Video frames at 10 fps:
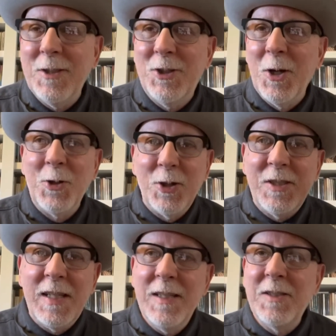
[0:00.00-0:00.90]
Joe, you're
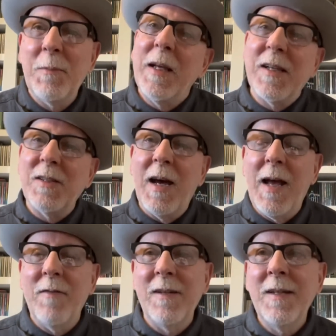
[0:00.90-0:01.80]
teasing me, because I
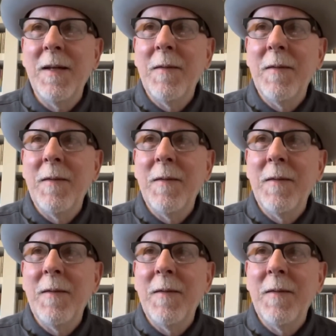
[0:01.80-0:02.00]
haven't